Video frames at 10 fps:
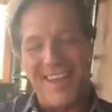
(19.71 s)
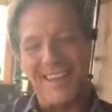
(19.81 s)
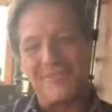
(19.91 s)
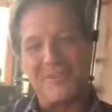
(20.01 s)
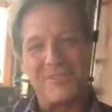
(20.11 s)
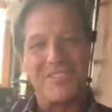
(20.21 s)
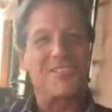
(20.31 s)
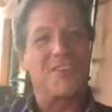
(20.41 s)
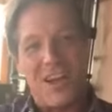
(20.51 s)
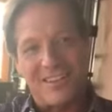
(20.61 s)
And we were
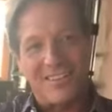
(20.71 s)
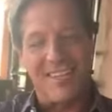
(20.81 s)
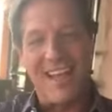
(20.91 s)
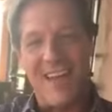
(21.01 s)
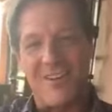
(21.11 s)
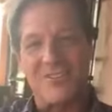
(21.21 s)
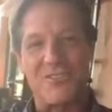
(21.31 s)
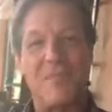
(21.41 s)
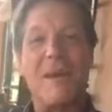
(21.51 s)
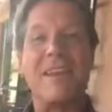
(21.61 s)
just chuckling how
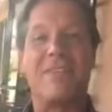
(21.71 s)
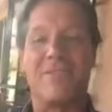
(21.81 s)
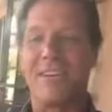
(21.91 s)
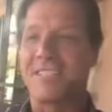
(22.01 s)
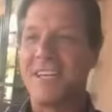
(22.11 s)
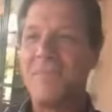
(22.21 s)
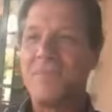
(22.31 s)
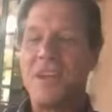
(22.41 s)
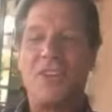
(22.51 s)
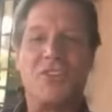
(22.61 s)
so many of us
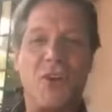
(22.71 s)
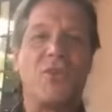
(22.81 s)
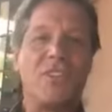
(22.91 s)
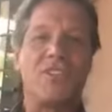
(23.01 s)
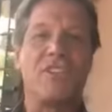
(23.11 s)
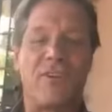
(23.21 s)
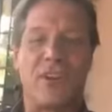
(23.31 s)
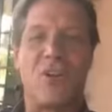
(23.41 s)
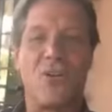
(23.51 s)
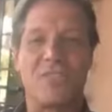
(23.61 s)
don't achieve
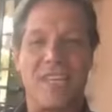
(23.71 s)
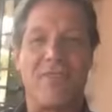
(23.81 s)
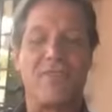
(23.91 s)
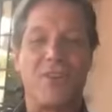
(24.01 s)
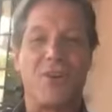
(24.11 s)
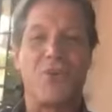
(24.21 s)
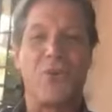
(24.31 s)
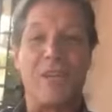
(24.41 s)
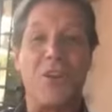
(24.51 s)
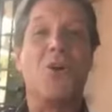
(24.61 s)
our goals, even though
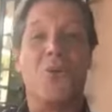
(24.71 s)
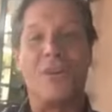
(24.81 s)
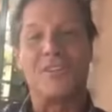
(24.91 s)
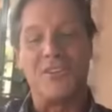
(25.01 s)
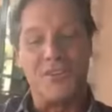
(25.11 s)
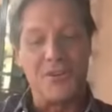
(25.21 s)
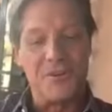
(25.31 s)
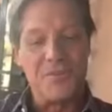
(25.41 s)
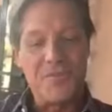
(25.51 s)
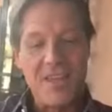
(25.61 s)
we know what to
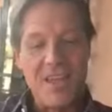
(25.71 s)
do.